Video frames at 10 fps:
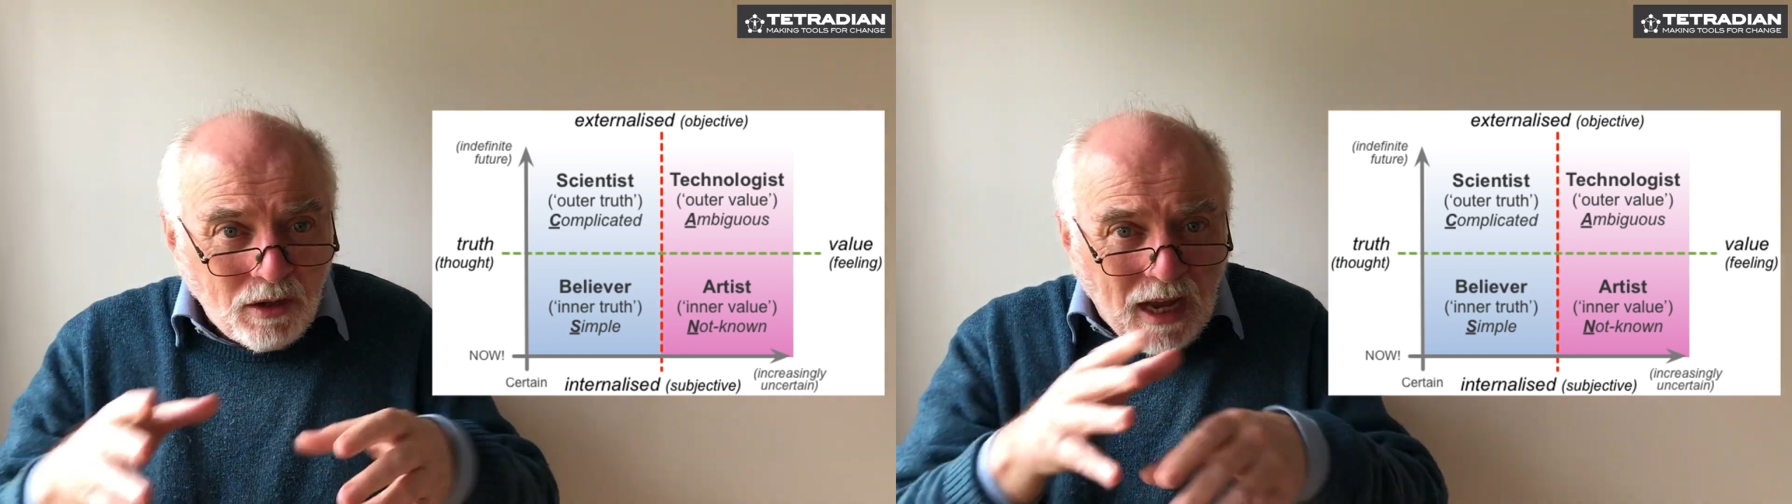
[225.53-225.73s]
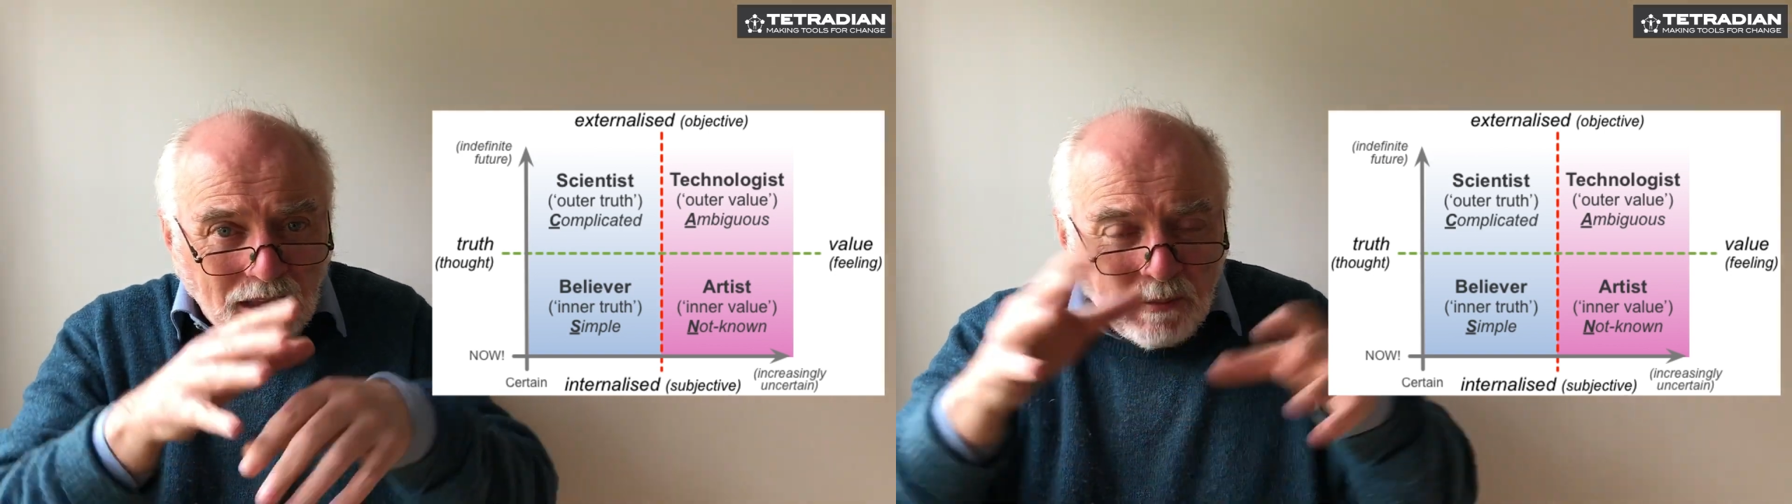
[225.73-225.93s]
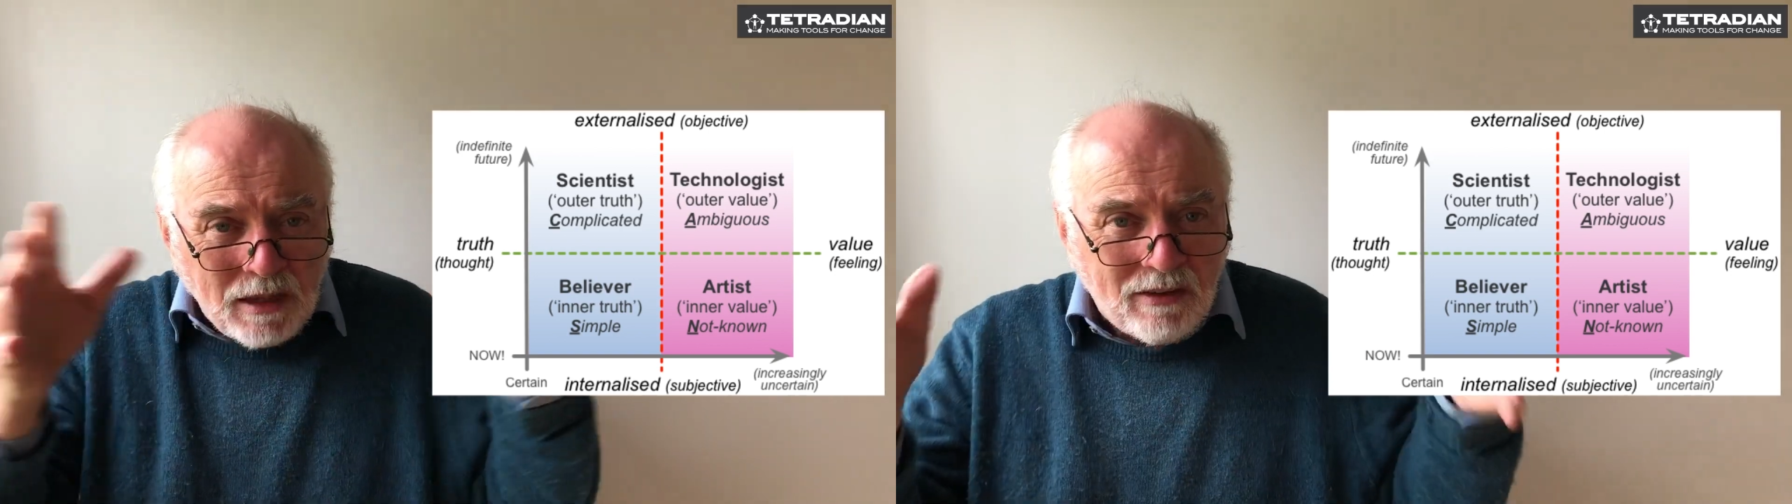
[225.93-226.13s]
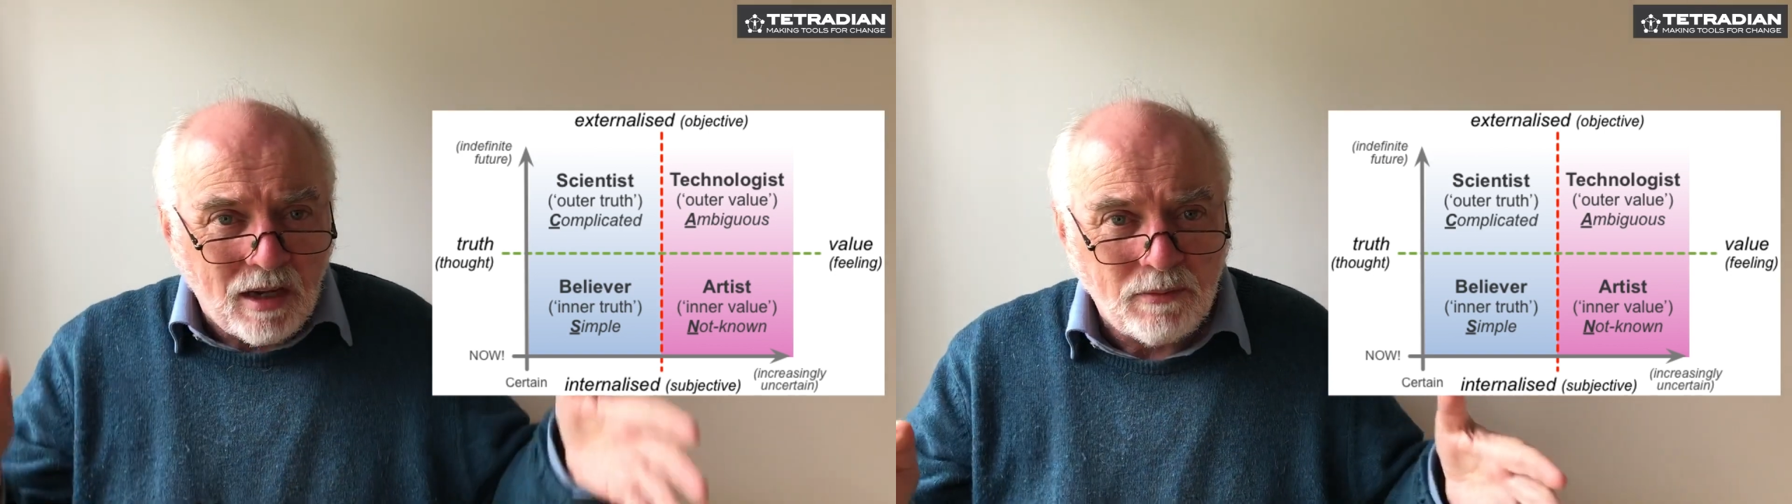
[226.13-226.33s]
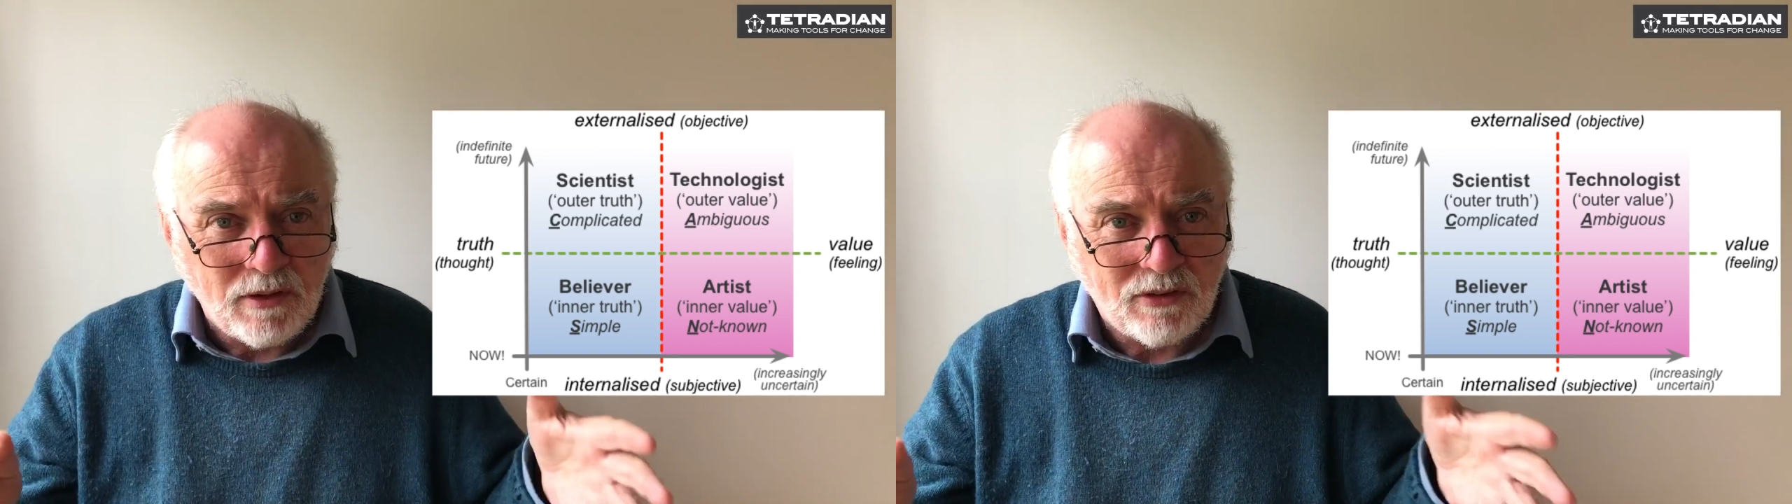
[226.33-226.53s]
at them in
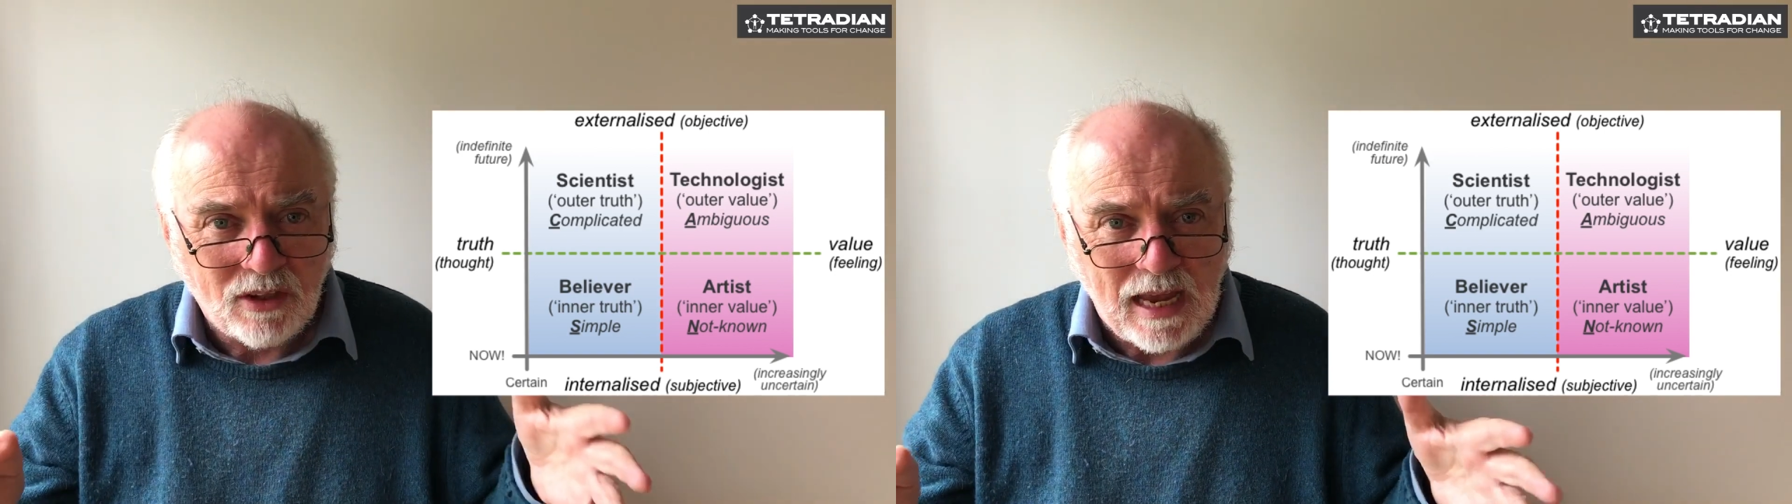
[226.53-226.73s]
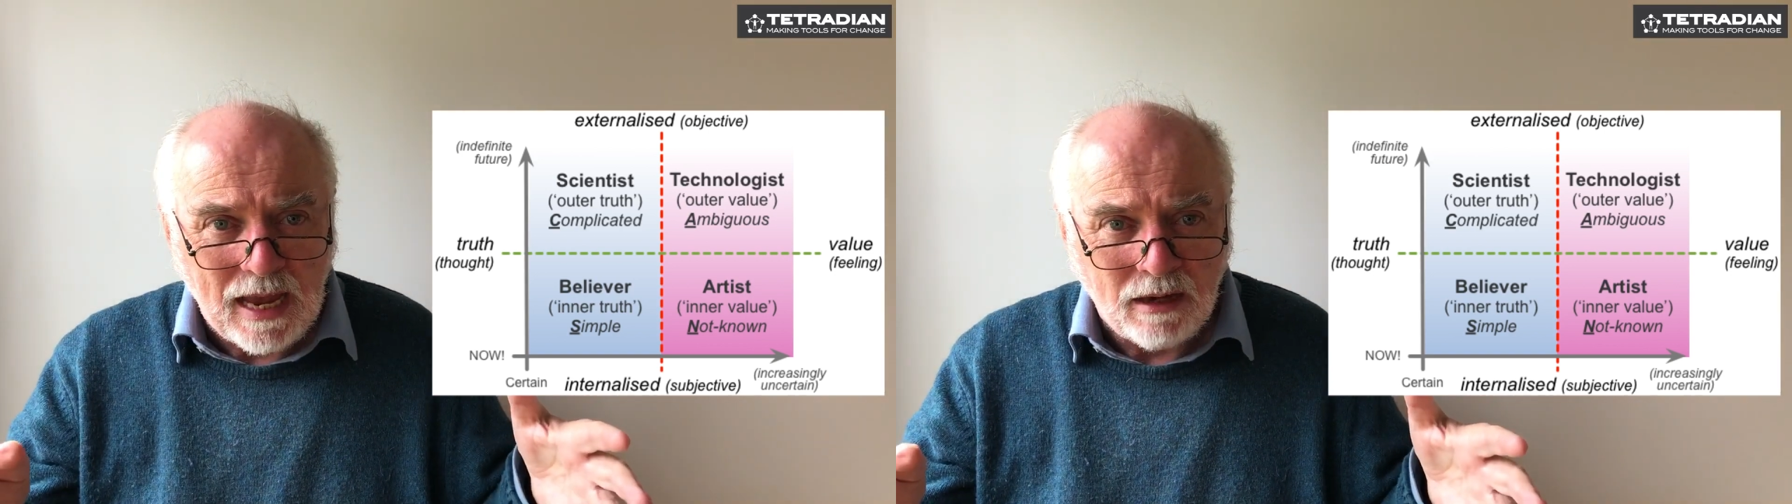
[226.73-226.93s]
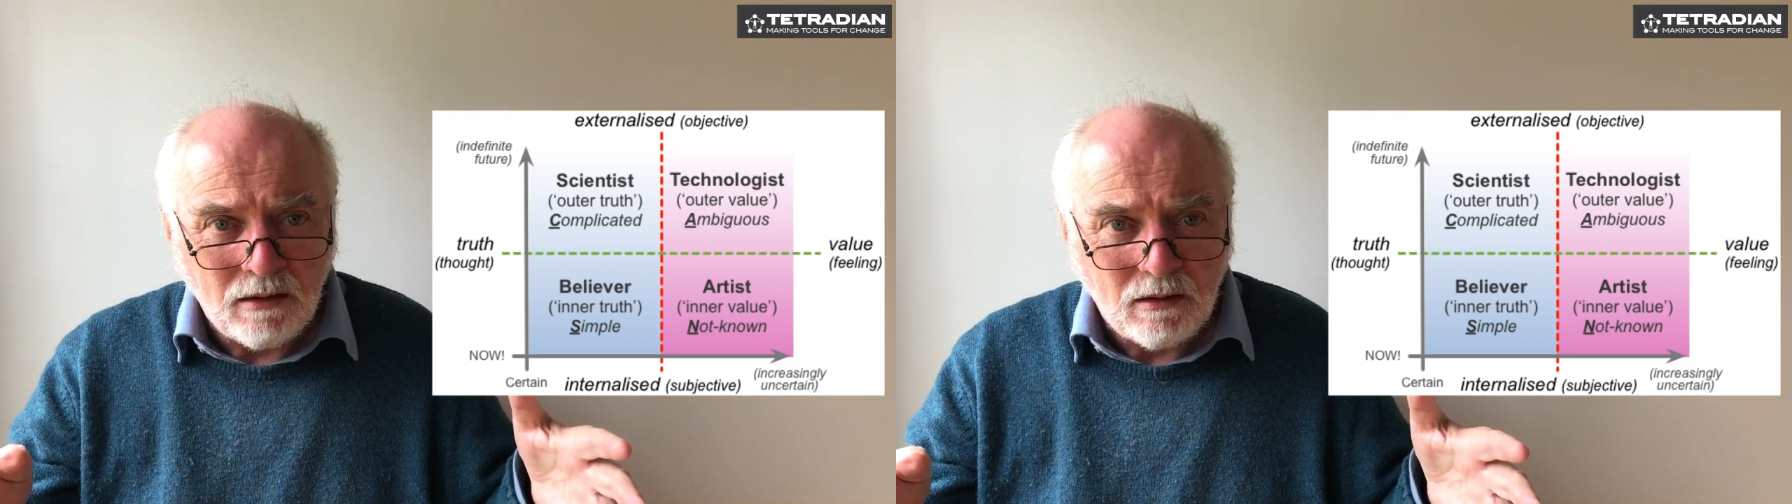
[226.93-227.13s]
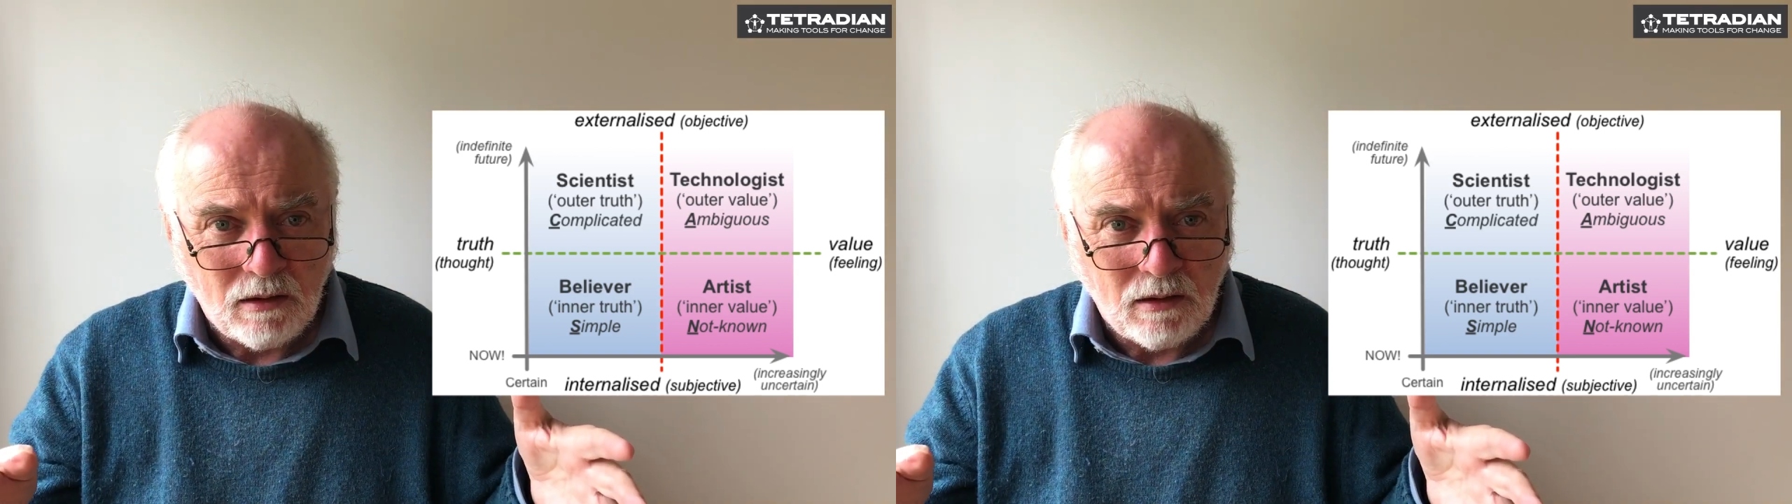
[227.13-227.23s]
terms of scan,